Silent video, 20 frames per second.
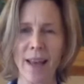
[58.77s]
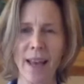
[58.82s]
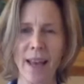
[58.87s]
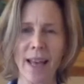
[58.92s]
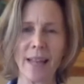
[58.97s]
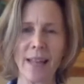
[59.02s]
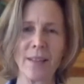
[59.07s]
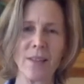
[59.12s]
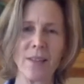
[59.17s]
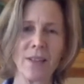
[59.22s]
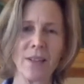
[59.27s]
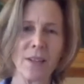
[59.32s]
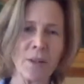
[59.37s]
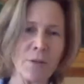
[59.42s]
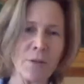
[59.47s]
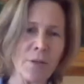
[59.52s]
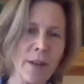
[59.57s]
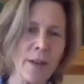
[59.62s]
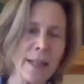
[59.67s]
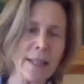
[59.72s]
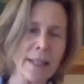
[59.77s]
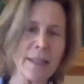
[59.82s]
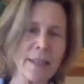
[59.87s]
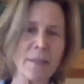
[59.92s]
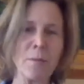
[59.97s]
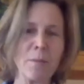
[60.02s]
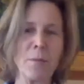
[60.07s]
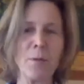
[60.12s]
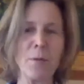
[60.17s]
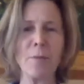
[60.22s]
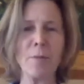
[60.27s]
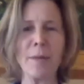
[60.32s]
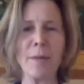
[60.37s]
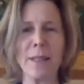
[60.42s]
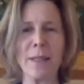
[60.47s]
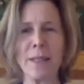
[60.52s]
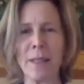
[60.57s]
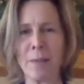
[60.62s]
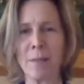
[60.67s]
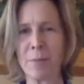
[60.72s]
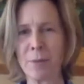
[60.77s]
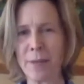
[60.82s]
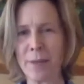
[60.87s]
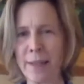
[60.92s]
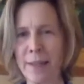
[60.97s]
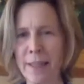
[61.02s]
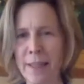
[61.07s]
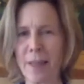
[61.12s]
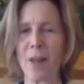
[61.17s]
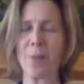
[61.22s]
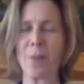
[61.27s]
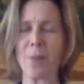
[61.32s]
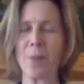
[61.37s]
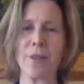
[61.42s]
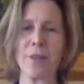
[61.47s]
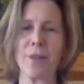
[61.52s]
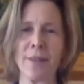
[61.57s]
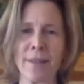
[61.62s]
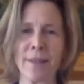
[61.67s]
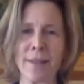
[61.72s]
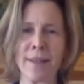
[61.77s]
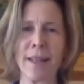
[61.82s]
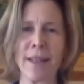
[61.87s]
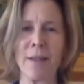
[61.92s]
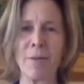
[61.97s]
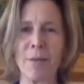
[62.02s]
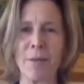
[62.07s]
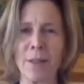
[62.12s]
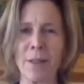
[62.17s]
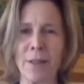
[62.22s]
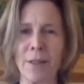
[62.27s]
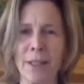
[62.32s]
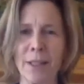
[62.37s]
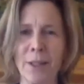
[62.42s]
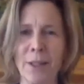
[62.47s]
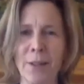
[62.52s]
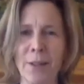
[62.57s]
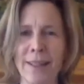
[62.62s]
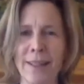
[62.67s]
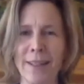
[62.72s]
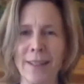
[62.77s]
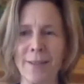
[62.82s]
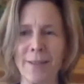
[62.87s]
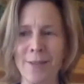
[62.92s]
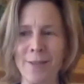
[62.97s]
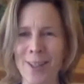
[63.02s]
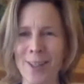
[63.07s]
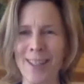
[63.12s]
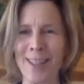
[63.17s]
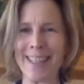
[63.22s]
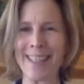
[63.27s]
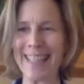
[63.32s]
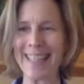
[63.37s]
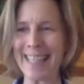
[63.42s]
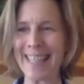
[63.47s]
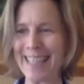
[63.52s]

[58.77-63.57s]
and to find some movement and breathing options that will increase efficiency and